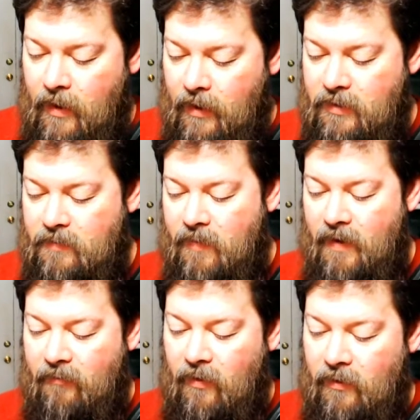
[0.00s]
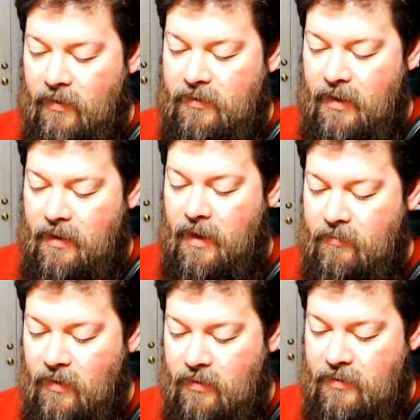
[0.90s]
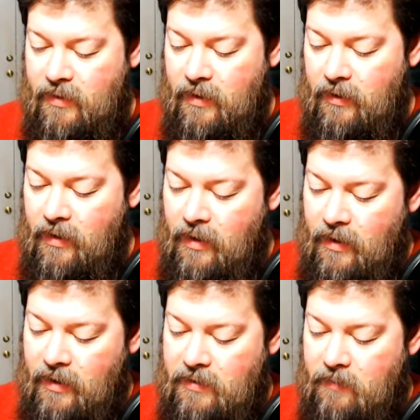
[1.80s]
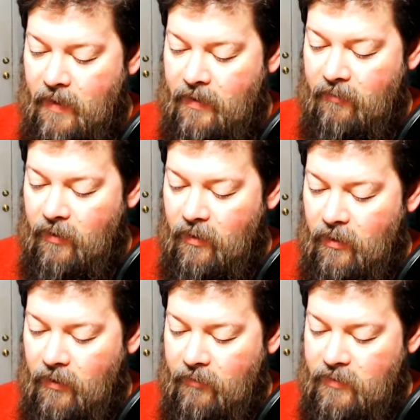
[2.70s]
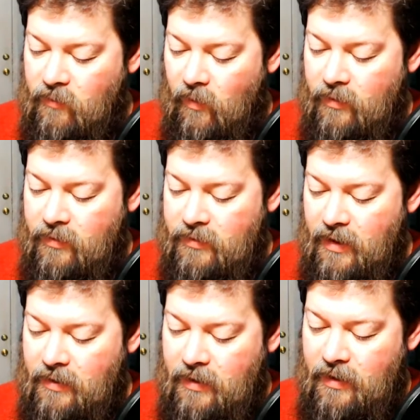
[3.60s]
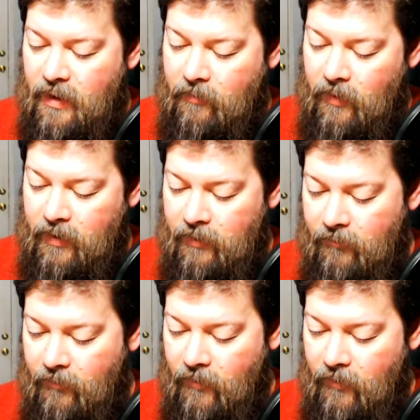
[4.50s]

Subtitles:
In spite of all this, they kept on sinning. In spite of His wonders, they did not believe.